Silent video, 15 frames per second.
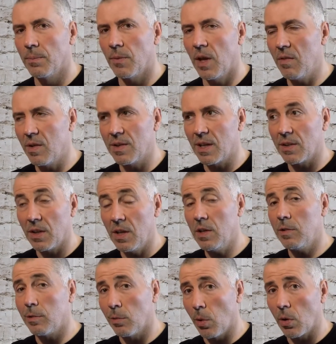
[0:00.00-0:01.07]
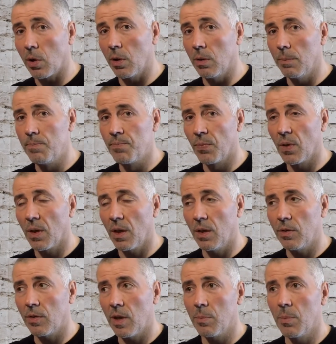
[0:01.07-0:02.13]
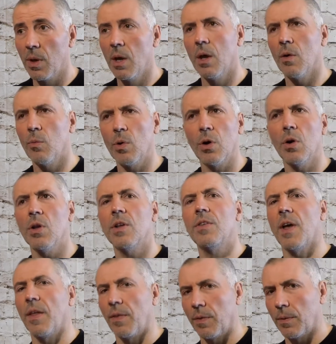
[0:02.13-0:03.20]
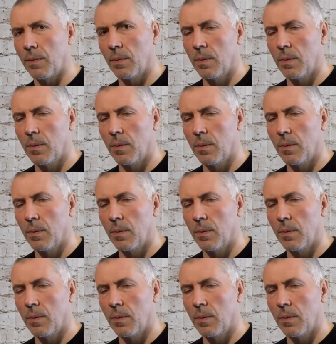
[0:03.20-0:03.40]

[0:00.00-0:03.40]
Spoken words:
even that he's local, he said we're gonna tent.